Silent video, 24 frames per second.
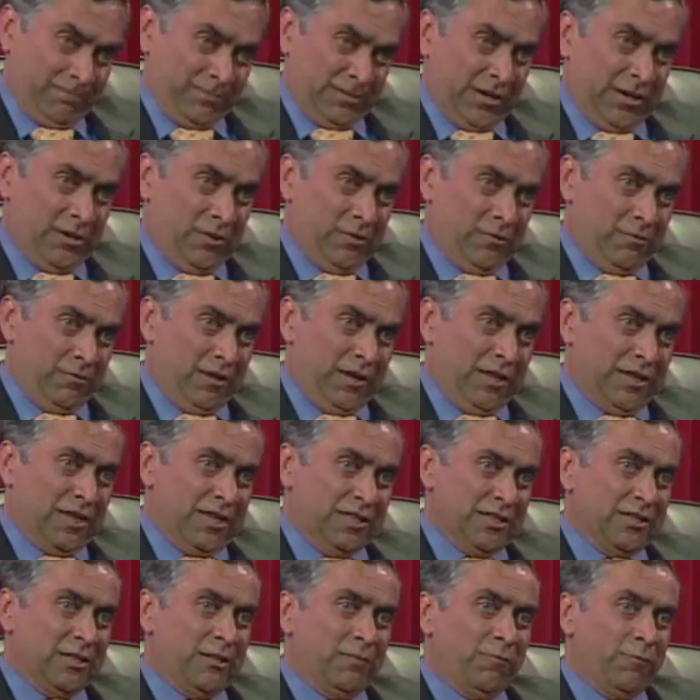As I
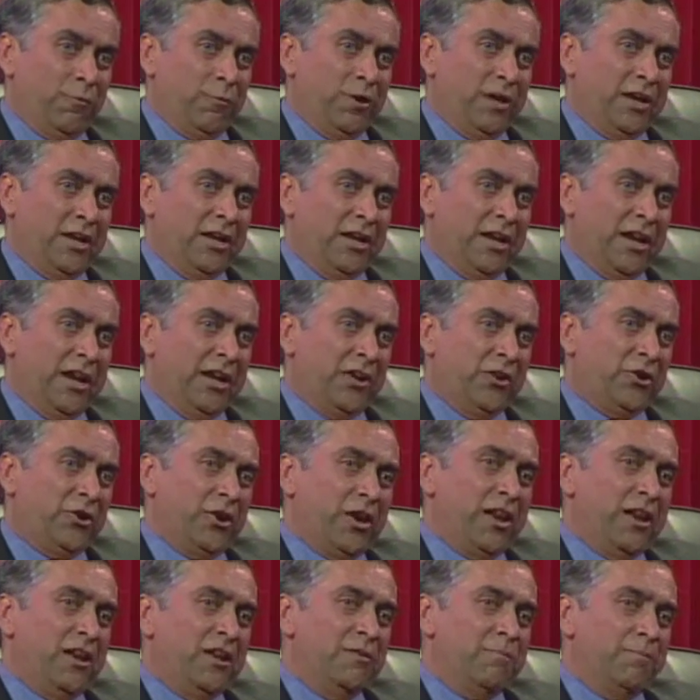said, 48
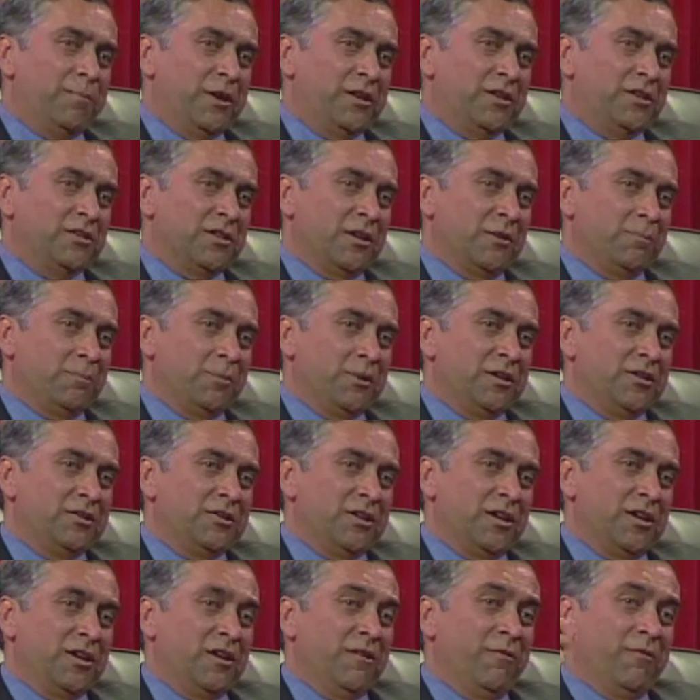trillion pages are
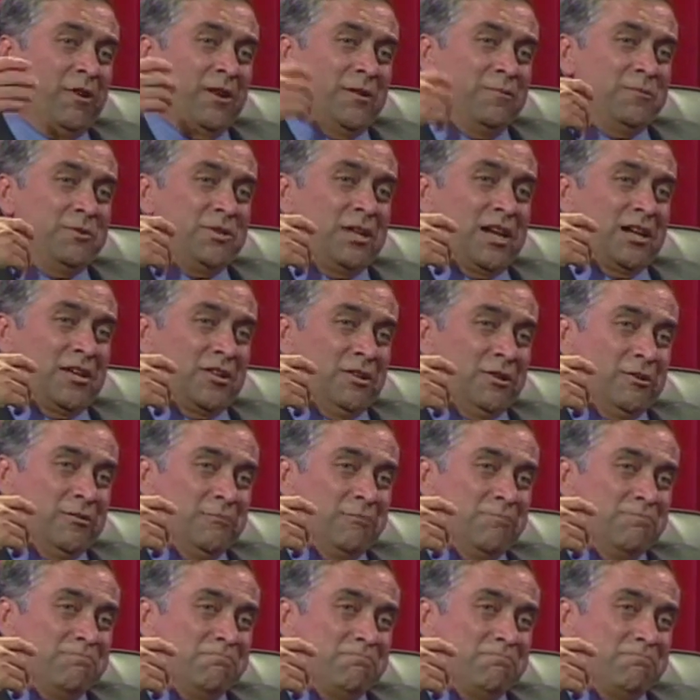printed, and our objective,